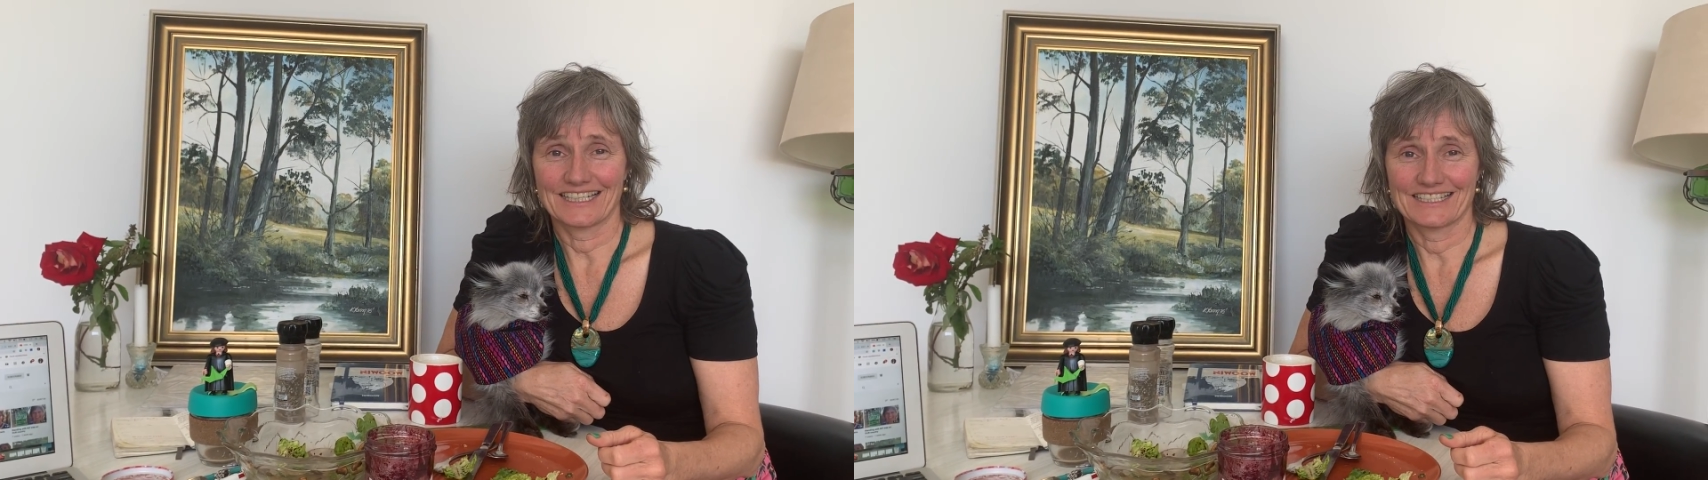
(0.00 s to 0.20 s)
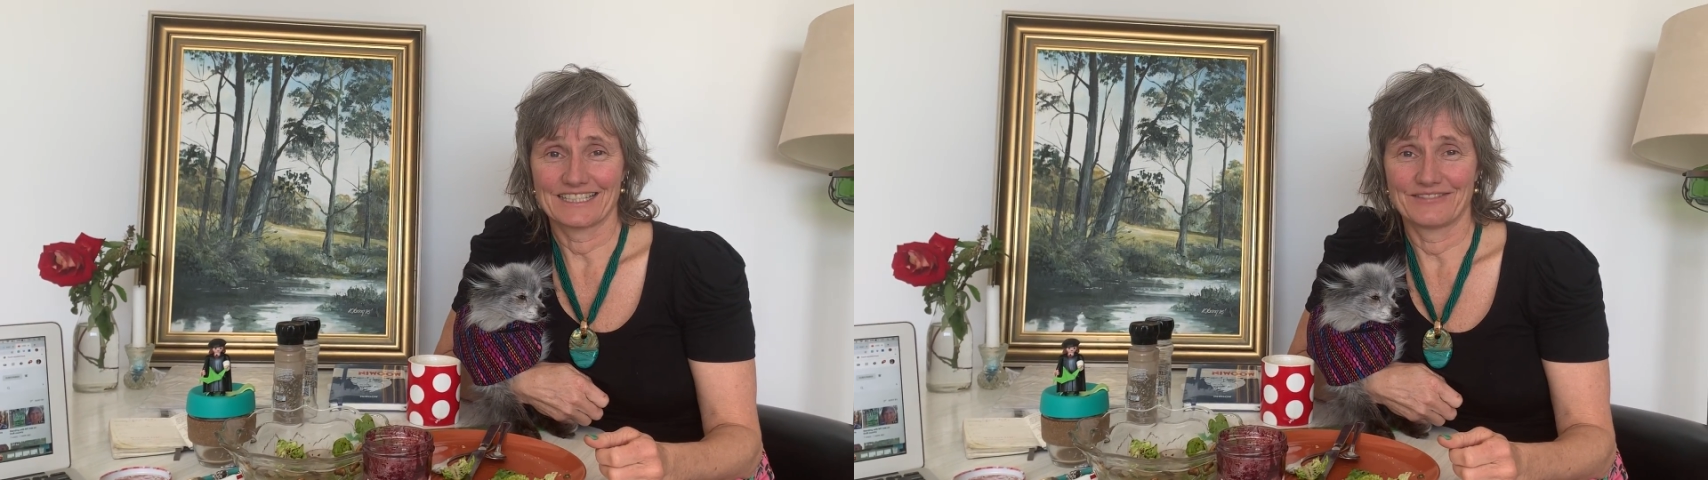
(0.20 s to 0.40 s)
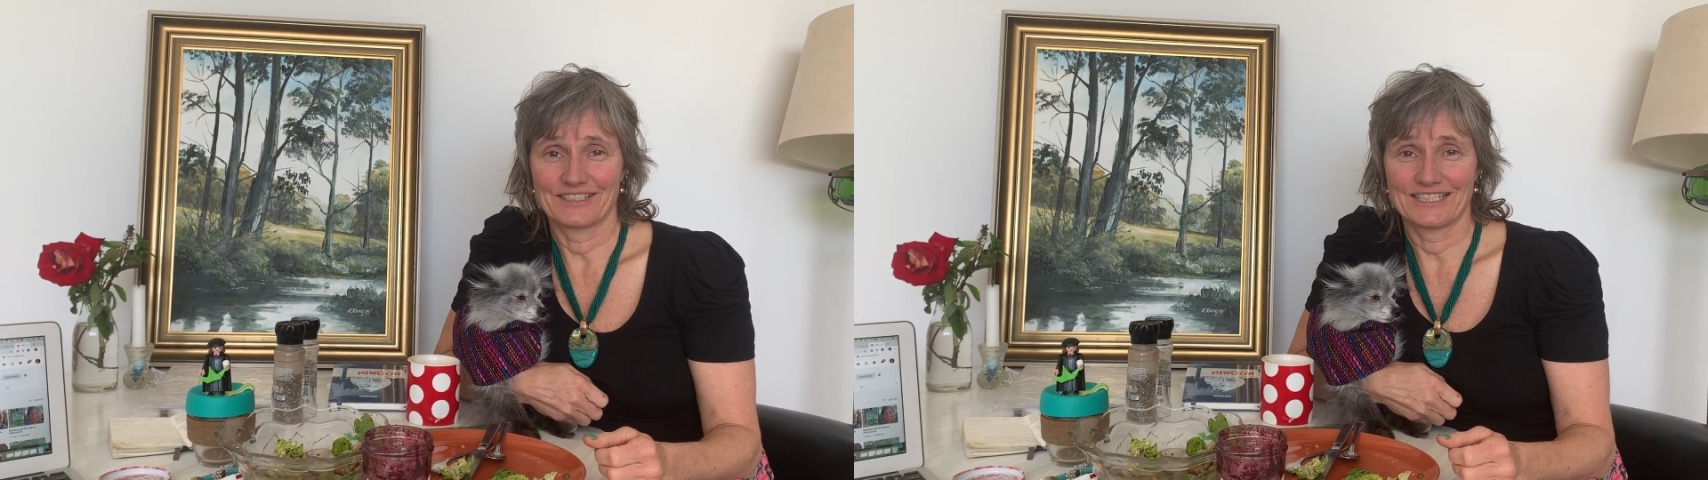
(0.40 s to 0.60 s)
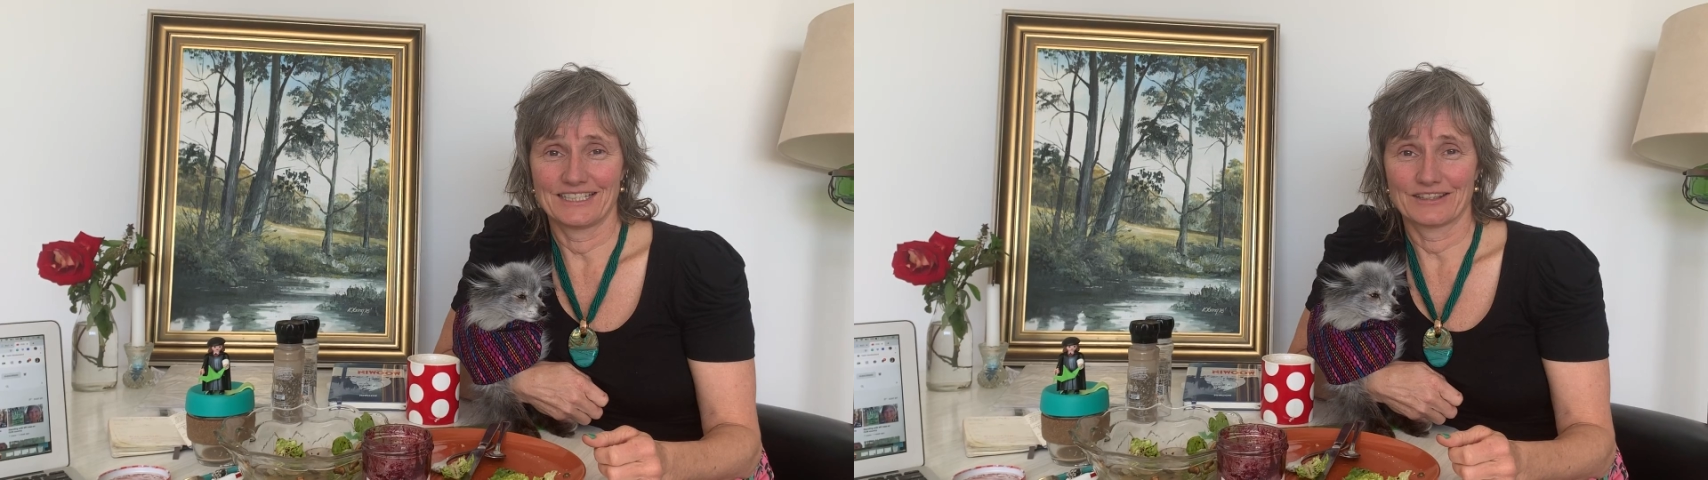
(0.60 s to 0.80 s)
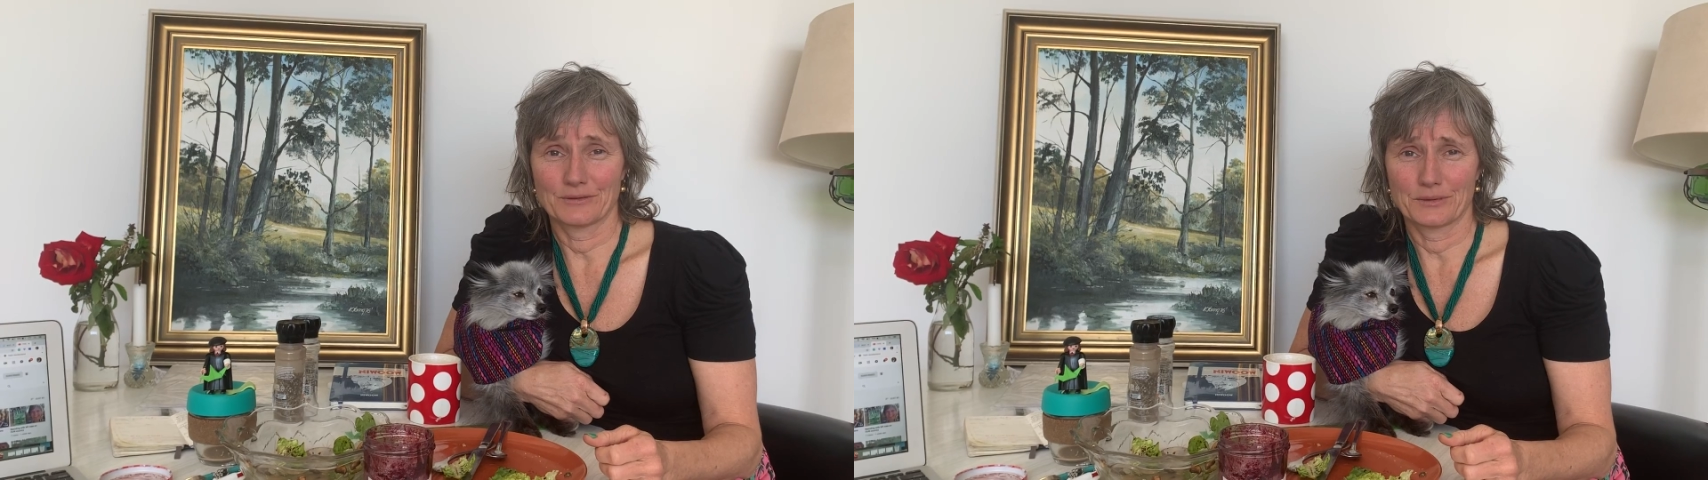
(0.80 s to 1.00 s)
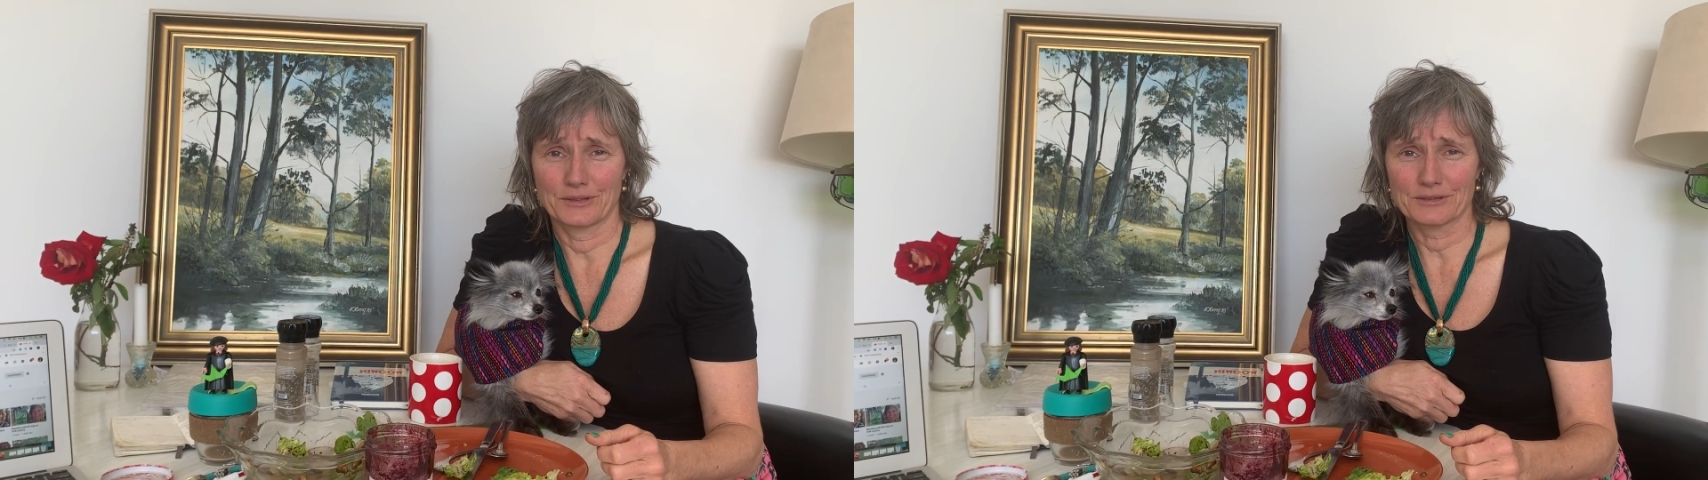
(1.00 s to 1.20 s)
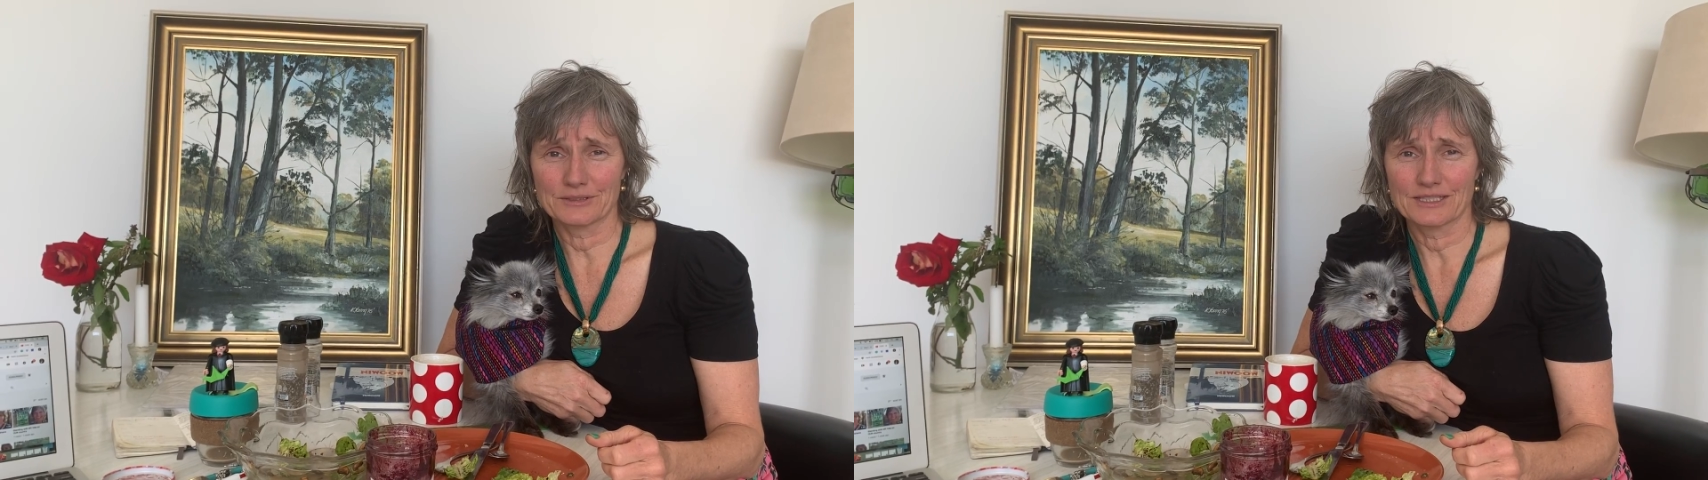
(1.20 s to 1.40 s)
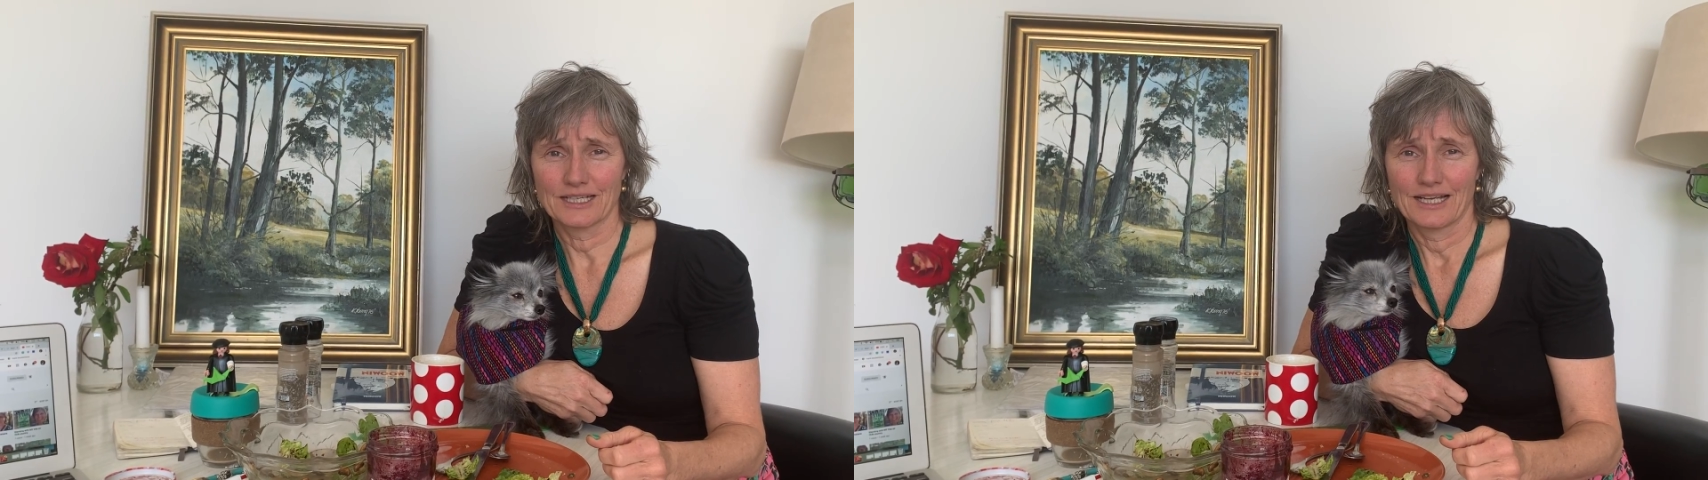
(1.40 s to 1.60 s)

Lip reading: Negativity in the World.